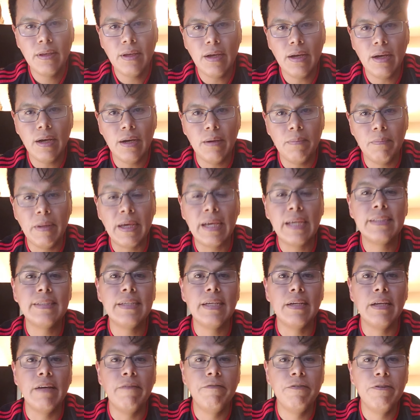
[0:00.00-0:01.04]
Like I
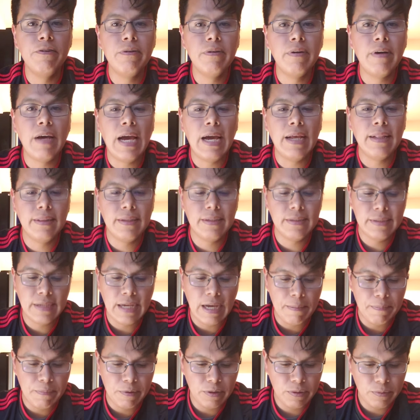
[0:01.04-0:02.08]
said, if you had this
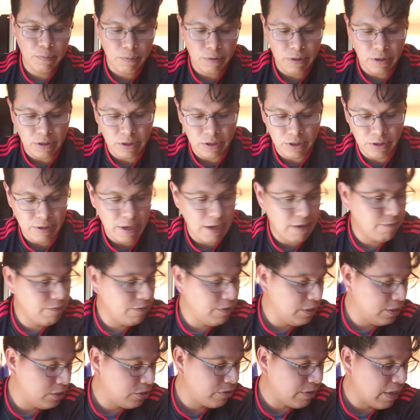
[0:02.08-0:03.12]
happen where you have
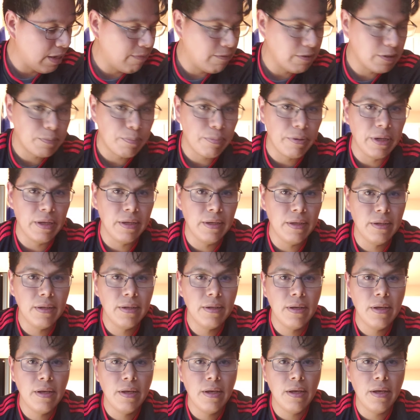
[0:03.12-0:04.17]
these drivers breaking
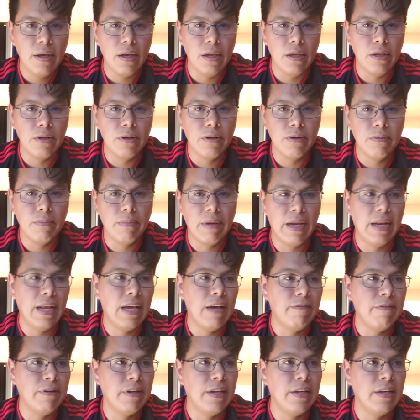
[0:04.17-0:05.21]
and you might
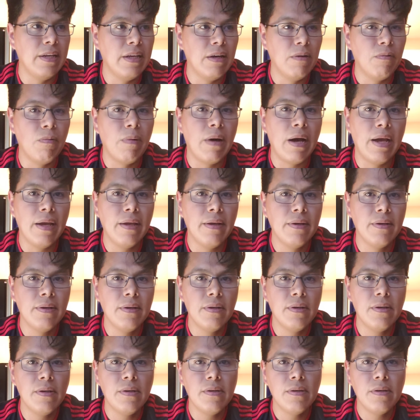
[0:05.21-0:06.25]
have an idea why,
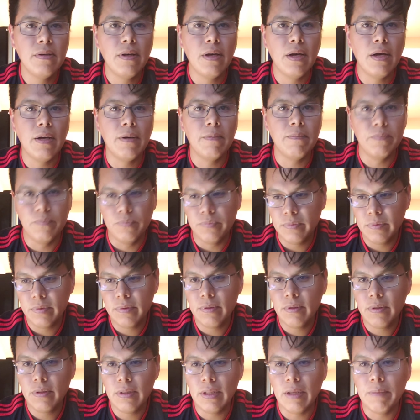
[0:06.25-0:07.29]

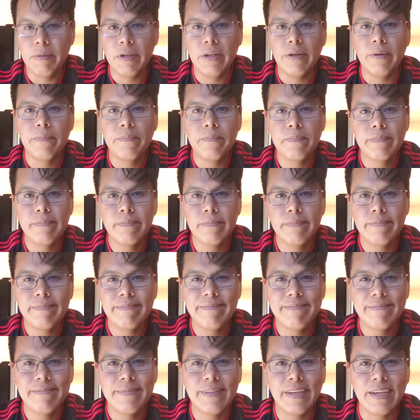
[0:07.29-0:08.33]
let me know.
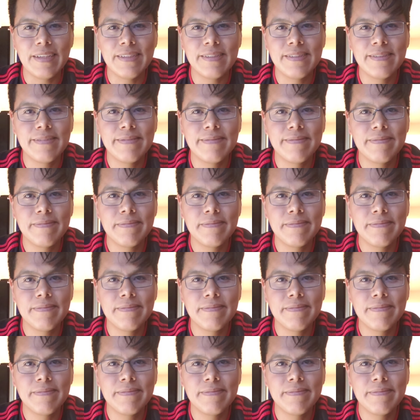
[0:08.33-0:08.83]
Thanks.